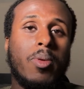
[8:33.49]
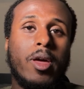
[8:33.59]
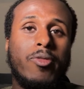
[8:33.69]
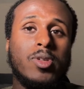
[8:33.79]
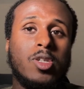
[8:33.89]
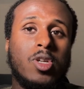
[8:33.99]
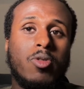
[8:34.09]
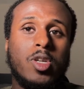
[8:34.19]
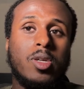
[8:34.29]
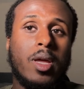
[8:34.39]
if he was that
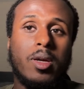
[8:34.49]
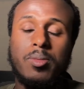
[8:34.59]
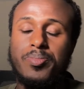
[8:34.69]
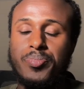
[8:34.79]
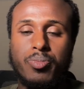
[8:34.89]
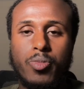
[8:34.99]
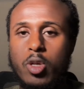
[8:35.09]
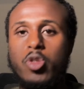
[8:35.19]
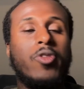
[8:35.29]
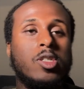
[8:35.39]
generation like
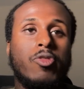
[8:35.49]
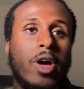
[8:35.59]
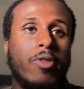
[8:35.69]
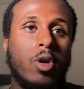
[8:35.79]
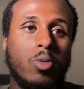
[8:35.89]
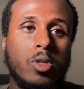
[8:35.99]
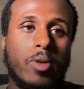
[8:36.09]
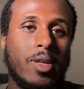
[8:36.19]
2005 onwards, right?